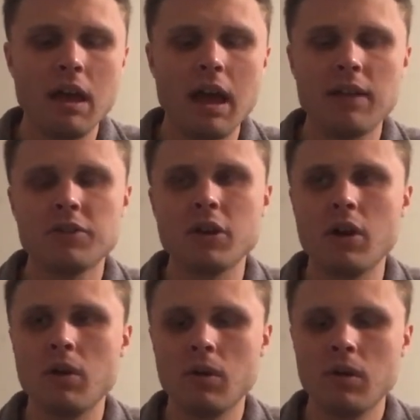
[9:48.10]
And
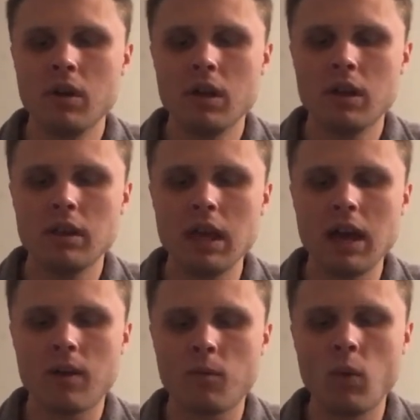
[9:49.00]
so,
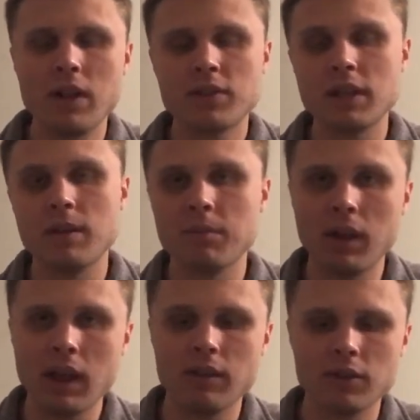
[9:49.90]
yeah, Wentz didn't
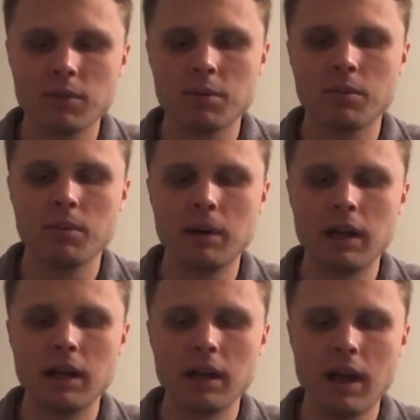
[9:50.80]
play in the Super Bowl,
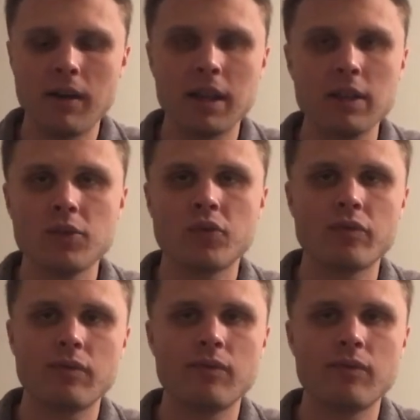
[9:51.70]
but I mean, he's